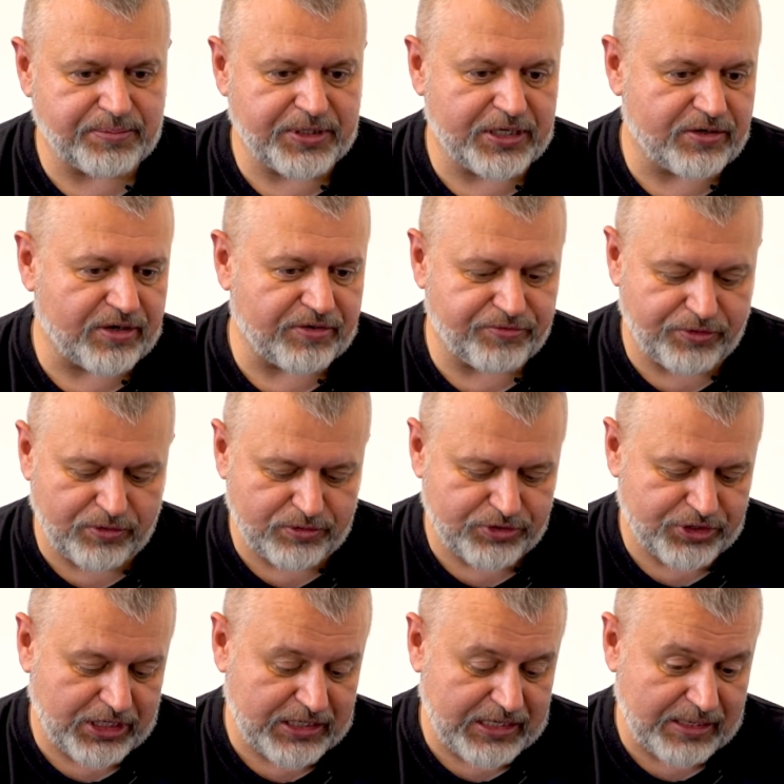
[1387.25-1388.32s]
big
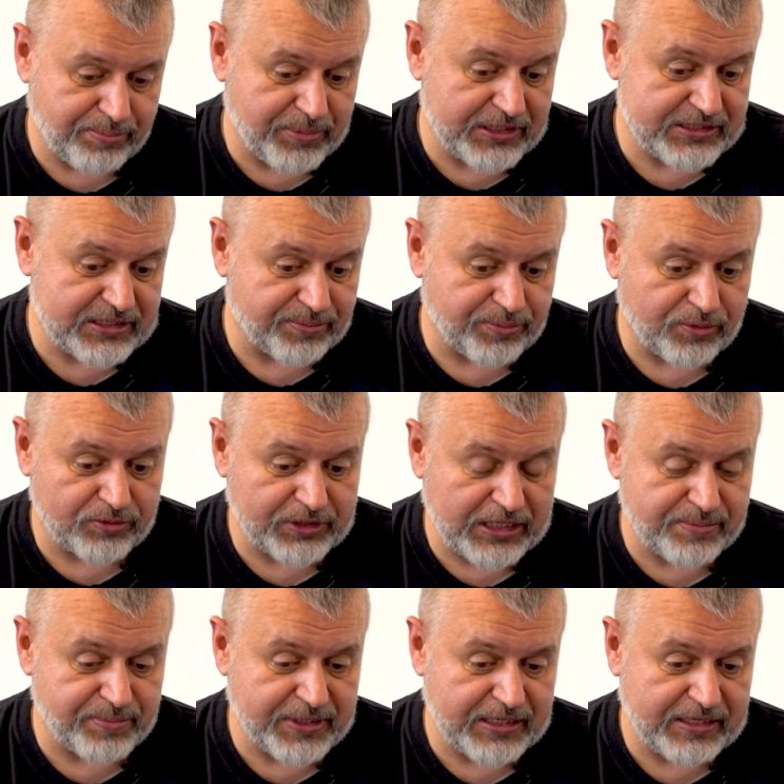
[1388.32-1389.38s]
refuge and a big support,
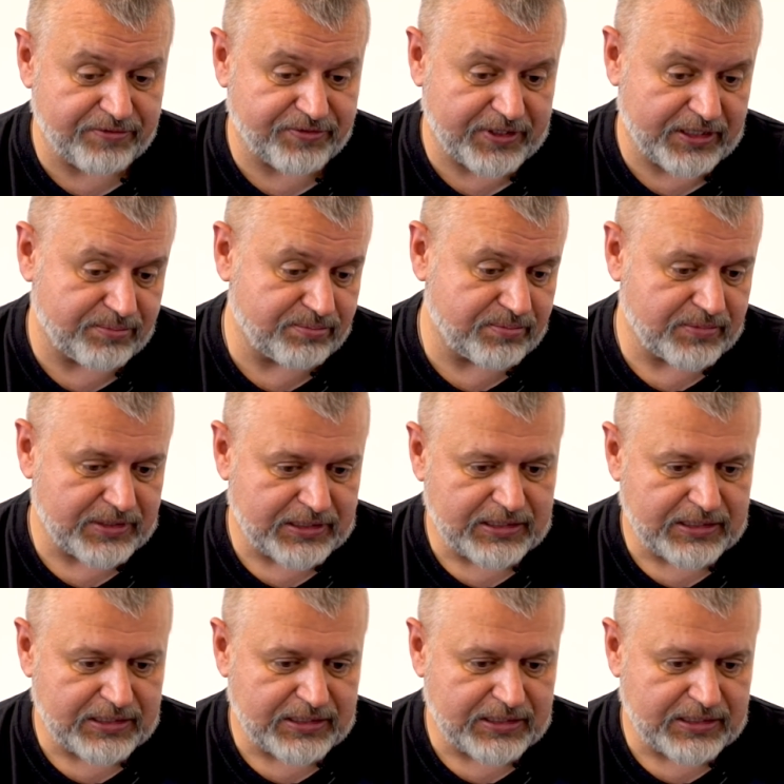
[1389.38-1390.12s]
and big if I'm